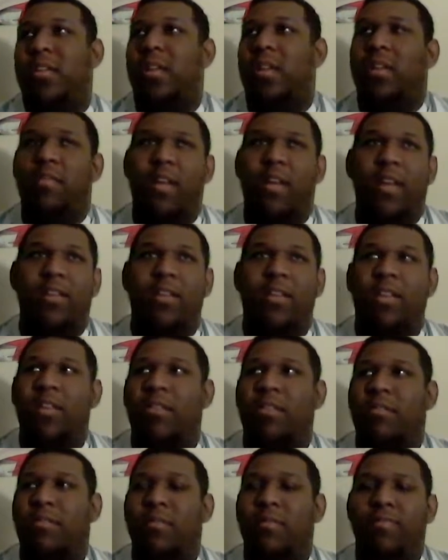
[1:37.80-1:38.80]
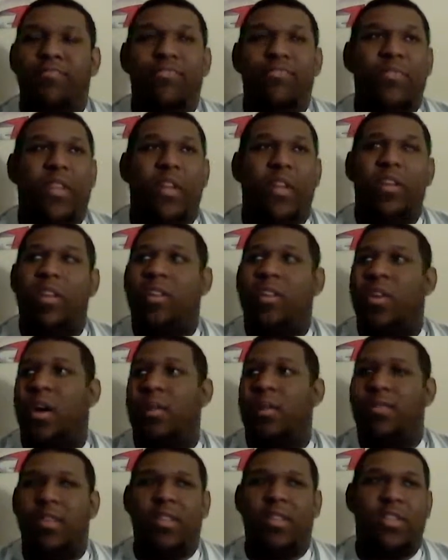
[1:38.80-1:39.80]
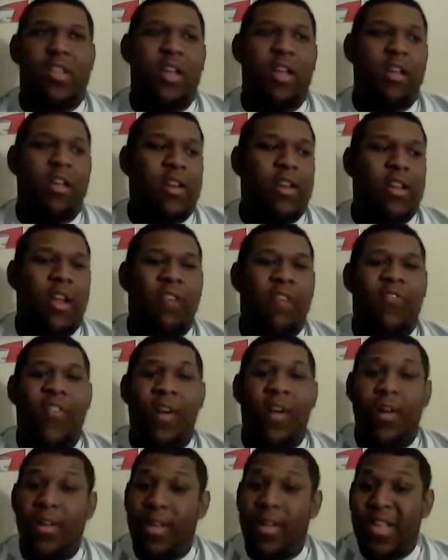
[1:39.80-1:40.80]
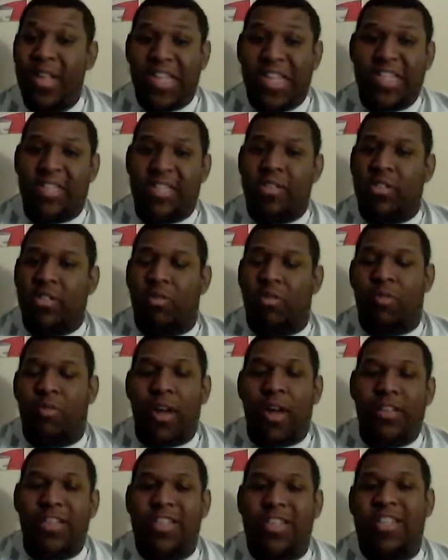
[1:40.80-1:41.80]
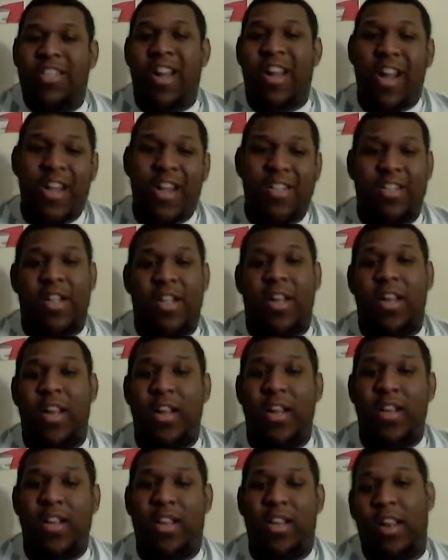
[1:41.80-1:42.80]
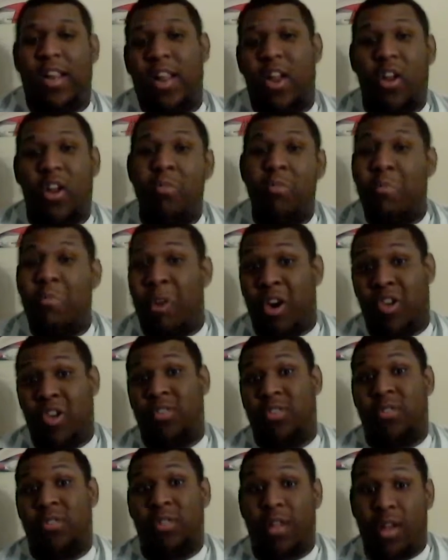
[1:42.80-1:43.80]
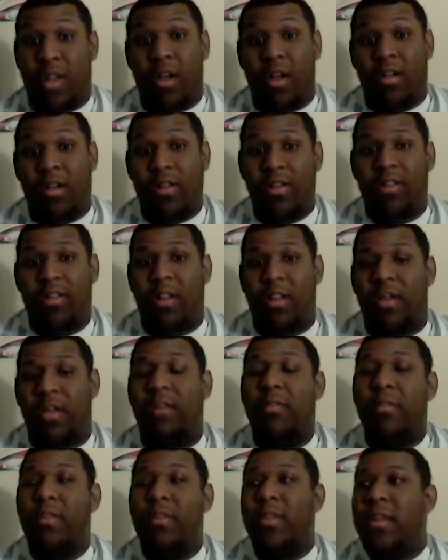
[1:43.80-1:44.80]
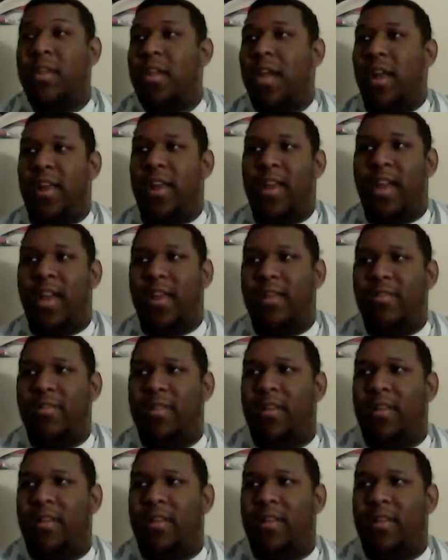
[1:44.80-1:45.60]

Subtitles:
crazy, the talks are scared and terrified. So Roger decides to declare martial law, you know. And he has